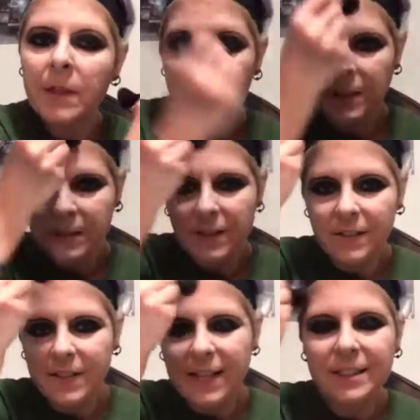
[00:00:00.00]

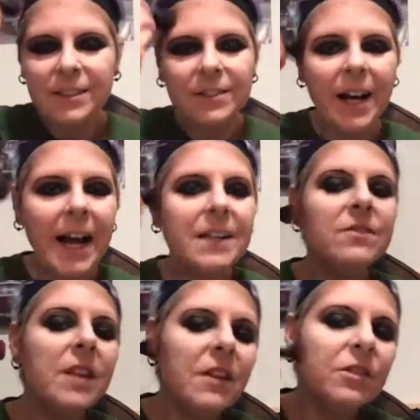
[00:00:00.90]
So things have kind
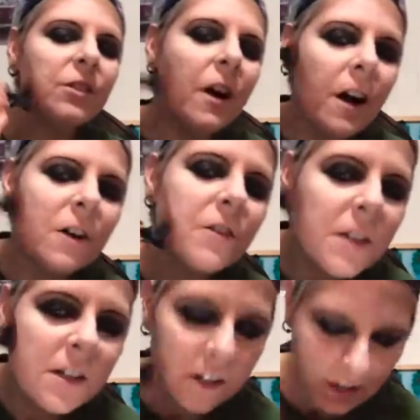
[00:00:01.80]
of leveled off
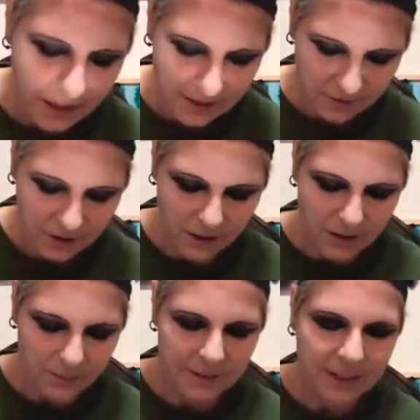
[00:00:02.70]
here, kind of
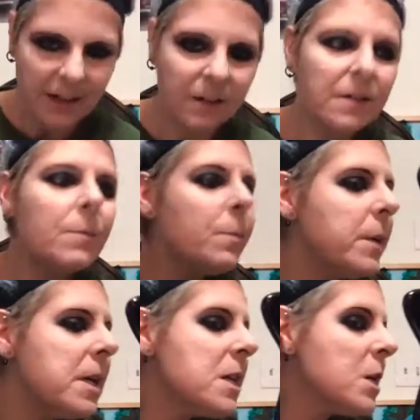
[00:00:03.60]
calmed down a
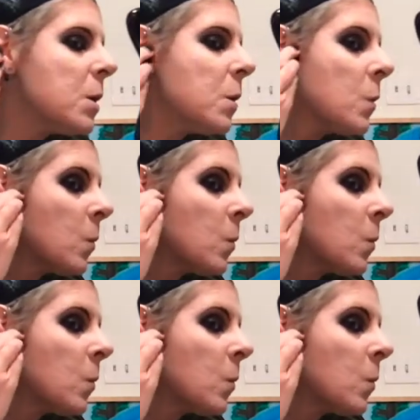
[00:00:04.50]
bit.